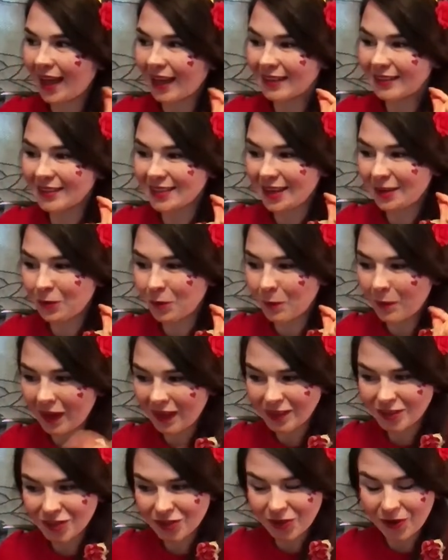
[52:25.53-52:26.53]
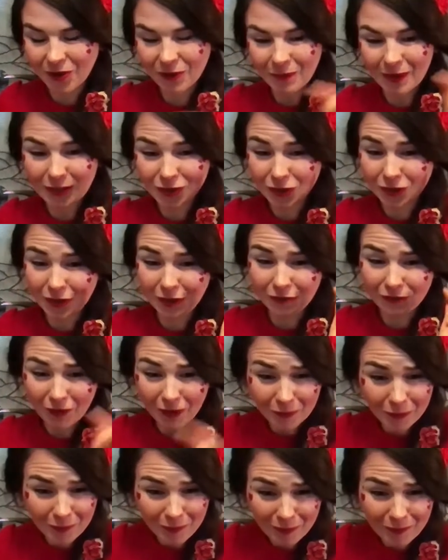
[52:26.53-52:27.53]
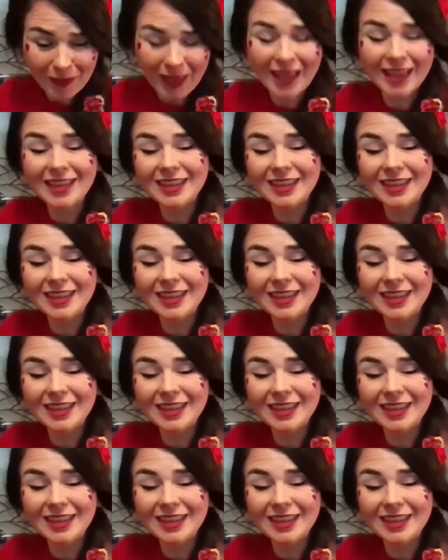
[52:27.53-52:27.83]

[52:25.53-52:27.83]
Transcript: and I will make sure make sure that you're following my